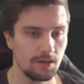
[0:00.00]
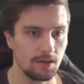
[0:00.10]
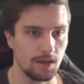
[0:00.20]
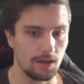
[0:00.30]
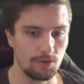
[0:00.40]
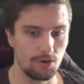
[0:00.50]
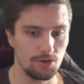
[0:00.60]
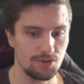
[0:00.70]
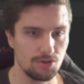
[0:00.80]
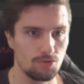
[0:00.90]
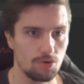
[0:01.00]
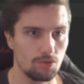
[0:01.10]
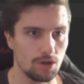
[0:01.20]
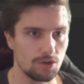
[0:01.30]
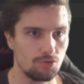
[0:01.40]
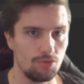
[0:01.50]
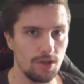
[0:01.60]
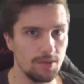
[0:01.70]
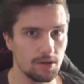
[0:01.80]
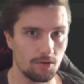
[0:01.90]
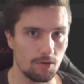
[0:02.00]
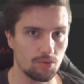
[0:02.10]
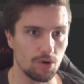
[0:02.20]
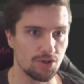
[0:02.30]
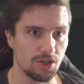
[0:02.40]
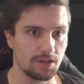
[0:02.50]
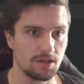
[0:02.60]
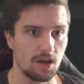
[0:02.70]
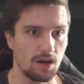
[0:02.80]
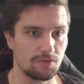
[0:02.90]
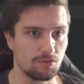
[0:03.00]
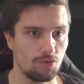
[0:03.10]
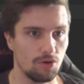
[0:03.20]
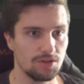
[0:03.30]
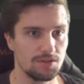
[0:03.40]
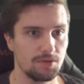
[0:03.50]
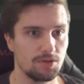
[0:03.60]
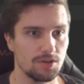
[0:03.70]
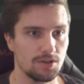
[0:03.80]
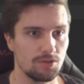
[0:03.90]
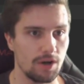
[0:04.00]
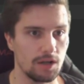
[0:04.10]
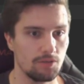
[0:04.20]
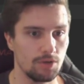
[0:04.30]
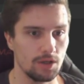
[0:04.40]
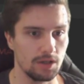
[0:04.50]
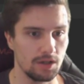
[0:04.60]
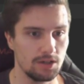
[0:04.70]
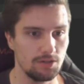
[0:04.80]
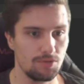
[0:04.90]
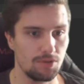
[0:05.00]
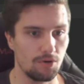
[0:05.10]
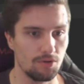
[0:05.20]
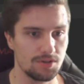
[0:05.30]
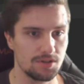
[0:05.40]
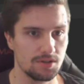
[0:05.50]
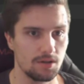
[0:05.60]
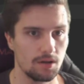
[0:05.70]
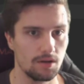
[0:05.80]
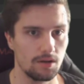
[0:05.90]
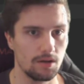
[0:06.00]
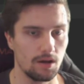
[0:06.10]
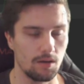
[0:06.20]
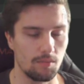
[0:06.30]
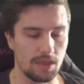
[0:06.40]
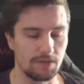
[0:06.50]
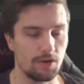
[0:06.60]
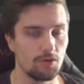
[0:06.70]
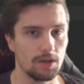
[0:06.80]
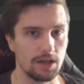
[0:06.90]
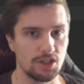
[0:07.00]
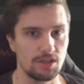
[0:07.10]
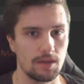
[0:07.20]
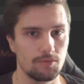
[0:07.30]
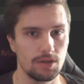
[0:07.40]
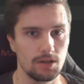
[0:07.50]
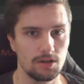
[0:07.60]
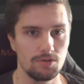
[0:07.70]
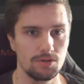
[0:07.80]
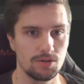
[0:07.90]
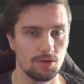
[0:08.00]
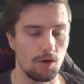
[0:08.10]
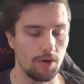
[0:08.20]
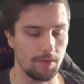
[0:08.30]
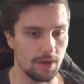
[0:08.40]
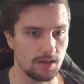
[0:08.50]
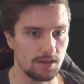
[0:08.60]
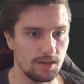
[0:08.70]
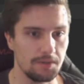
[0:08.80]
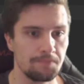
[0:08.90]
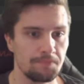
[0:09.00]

And we also want to rebuild our project afterwards, because Gradle will include those that variable actually that we included, so our API key,